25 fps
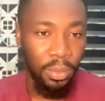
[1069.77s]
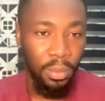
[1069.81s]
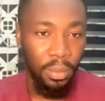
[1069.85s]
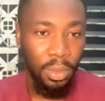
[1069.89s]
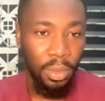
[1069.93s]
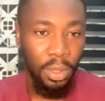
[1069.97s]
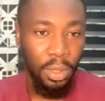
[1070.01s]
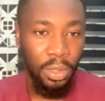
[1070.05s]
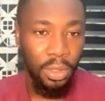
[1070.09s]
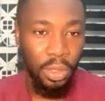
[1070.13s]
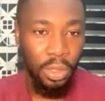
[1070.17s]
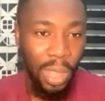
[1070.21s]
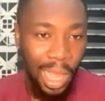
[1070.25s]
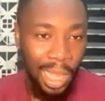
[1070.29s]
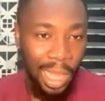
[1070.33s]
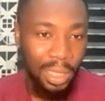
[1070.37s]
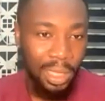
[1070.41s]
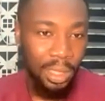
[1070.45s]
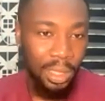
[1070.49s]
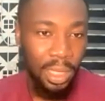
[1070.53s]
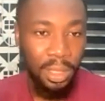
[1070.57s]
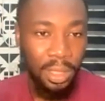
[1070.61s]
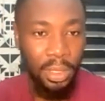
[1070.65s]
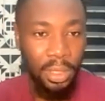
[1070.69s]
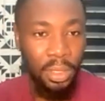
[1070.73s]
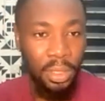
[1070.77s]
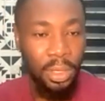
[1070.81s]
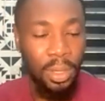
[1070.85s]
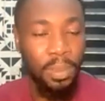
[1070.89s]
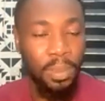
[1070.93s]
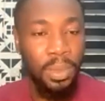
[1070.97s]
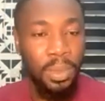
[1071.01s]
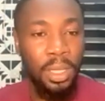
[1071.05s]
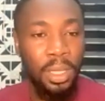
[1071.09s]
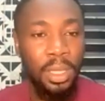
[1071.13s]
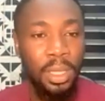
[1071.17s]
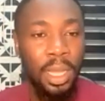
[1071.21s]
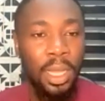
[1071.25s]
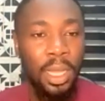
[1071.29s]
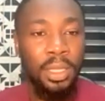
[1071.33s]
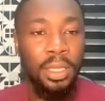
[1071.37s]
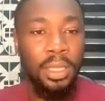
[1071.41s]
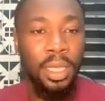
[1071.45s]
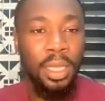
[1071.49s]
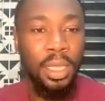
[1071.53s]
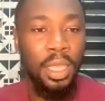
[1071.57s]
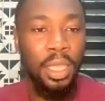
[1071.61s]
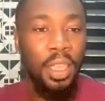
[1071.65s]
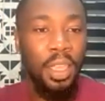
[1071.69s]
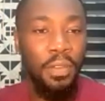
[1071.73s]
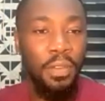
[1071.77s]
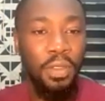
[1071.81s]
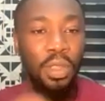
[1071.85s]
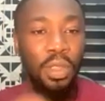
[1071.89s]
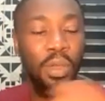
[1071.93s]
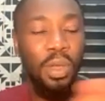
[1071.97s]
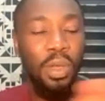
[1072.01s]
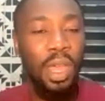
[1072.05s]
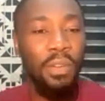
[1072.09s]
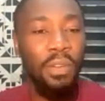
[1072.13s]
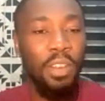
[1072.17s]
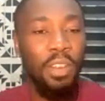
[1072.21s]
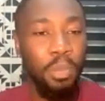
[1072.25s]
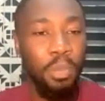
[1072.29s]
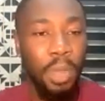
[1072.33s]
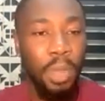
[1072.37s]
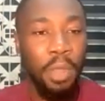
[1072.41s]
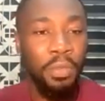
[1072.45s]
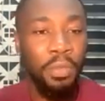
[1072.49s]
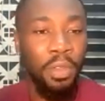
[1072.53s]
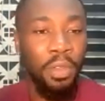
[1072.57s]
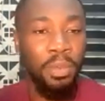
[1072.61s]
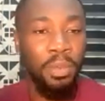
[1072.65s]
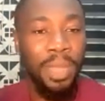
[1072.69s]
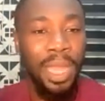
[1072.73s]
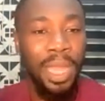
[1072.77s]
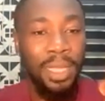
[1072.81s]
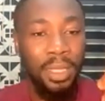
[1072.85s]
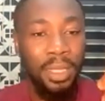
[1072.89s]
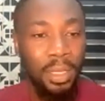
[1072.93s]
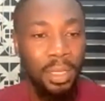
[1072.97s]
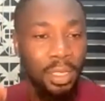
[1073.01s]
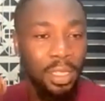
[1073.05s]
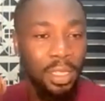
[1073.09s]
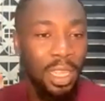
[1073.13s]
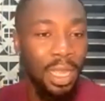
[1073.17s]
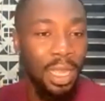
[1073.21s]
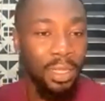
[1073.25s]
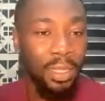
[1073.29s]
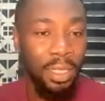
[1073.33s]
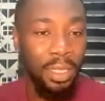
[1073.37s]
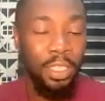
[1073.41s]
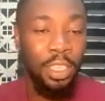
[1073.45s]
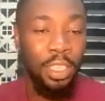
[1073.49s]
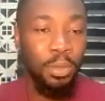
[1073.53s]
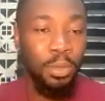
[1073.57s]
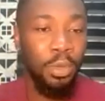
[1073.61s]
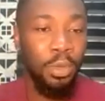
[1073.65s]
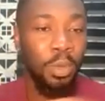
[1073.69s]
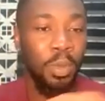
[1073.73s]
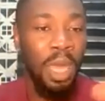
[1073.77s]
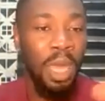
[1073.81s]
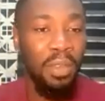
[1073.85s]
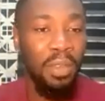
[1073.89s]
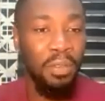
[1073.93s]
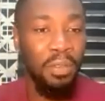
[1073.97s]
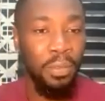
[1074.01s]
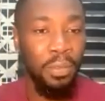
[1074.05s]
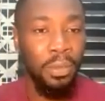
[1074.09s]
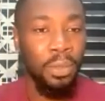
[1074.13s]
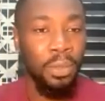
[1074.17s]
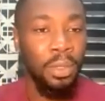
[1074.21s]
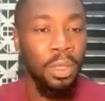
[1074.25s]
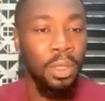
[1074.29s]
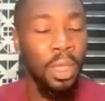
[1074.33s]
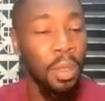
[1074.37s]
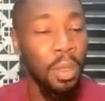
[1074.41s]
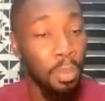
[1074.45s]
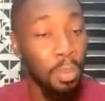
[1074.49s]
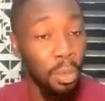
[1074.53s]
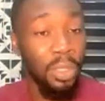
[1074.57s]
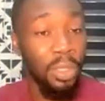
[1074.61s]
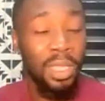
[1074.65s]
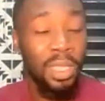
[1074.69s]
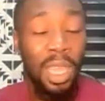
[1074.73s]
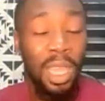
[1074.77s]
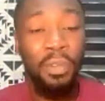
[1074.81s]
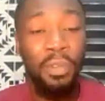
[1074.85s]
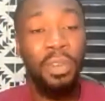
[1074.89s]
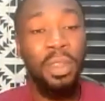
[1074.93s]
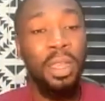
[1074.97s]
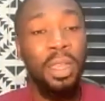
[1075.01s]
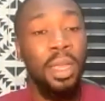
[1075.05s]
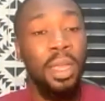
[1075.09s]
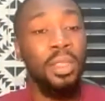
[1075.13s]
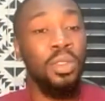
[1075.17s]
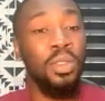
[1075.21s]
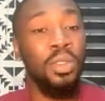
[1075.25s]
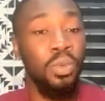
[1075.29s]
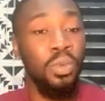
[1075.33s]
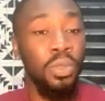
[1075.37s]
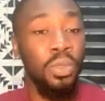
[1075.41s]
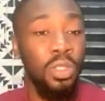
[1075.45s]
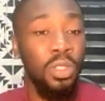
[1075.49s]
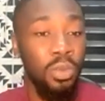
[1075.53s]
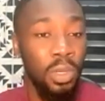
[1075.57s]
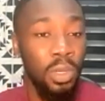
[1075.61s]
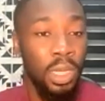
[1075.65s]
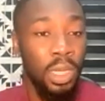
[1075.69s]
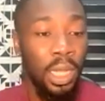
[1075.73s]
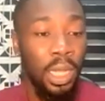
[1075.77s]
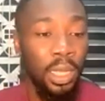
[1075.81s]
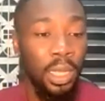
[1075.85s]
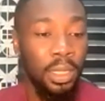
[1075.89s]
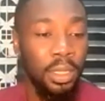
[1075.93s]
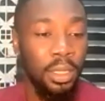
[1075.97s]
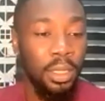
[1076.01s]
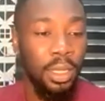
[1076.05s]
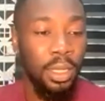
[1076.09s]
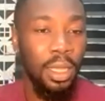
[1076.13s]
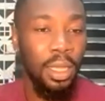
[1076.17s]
So access is something that if you don't have a platform that is easily accessible by phone, most Africans won't relate.